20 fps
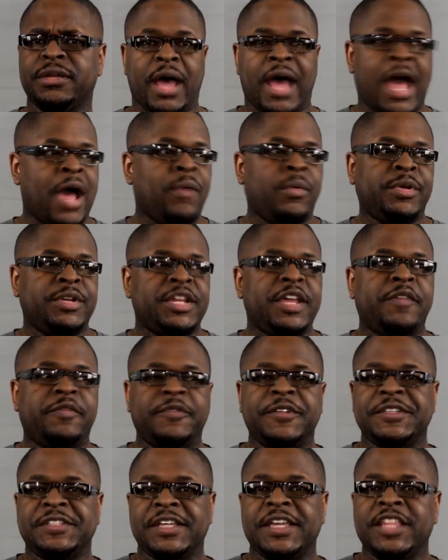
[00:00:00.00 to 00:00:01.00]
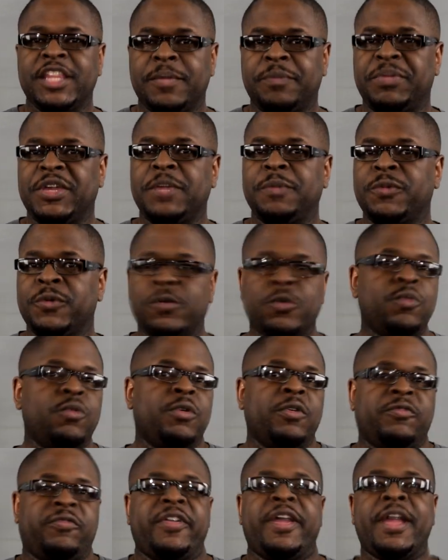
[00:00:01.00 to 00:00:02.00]
I would definitely say that people who
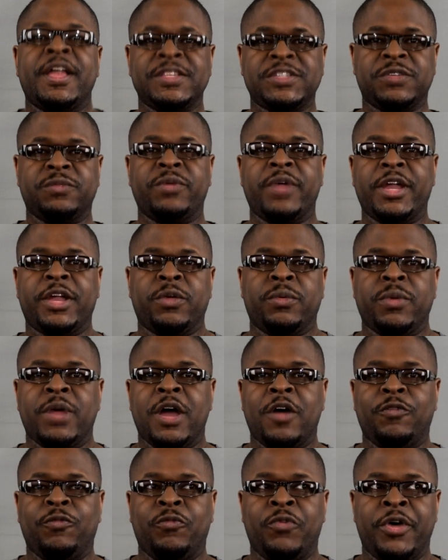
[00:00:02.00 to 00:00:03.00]
are fans of Wreck-It Ralph